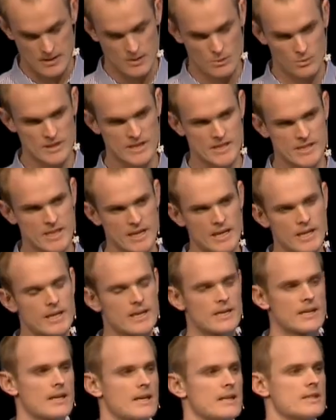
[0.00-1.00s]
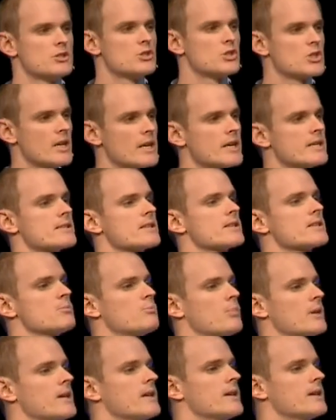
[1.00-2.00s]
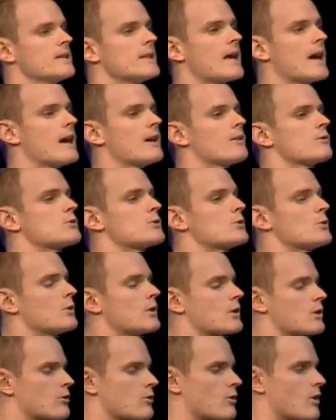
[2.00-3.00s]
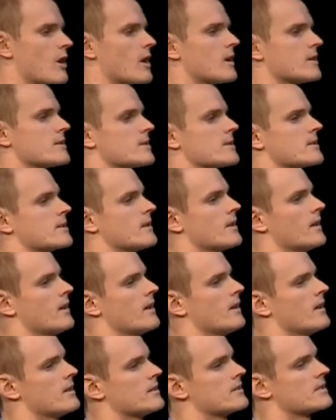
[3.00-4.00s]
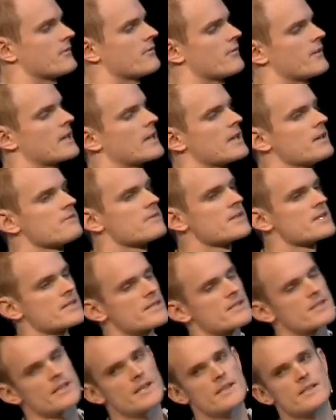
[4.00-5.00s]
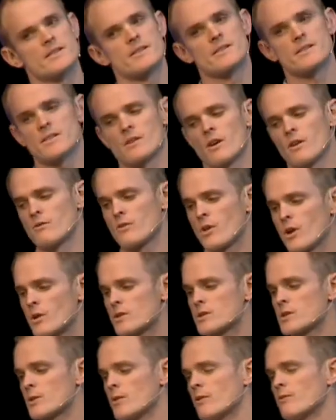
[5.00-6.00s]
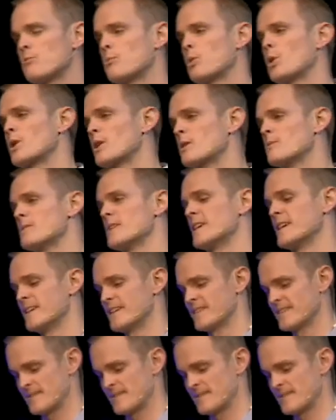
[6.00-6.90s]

We see it in Jesus being nailed to a cross to forgive the sins of those who have put him there